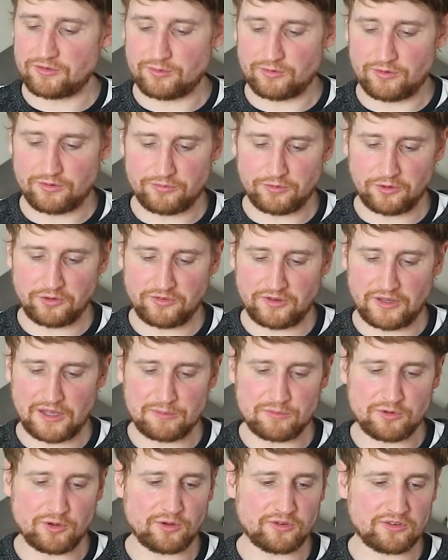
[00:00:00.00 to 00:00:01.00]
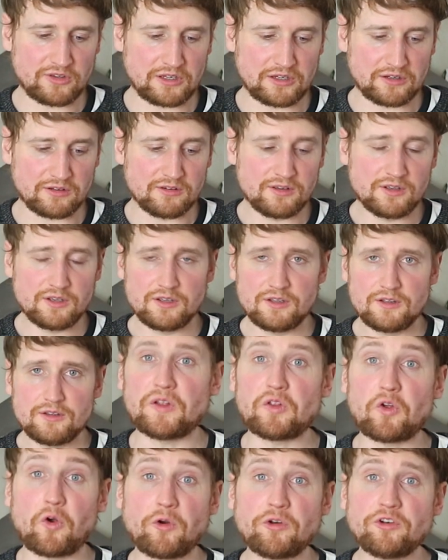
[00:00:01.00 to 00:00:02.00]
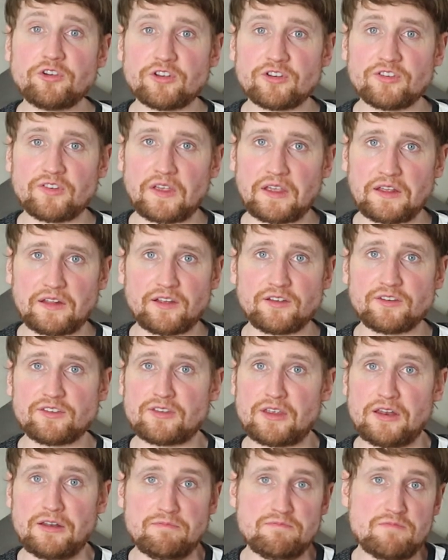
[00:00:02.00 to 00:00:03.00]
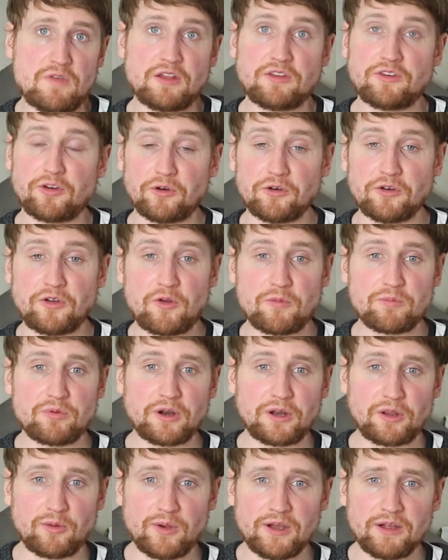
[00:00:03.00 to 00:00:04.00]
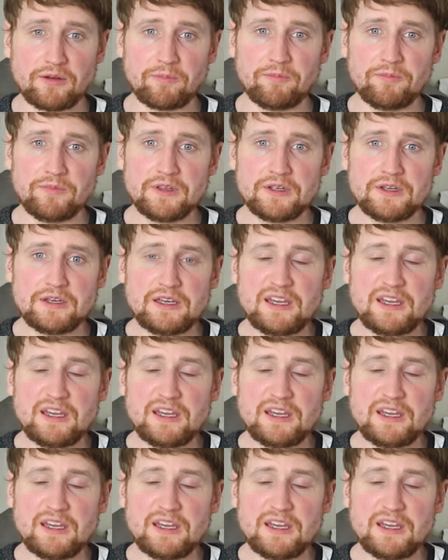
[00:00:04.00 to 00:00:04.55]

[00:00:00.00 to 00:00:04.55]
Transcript: This was the first time using Seville oranges like this, and it turned out pretty well.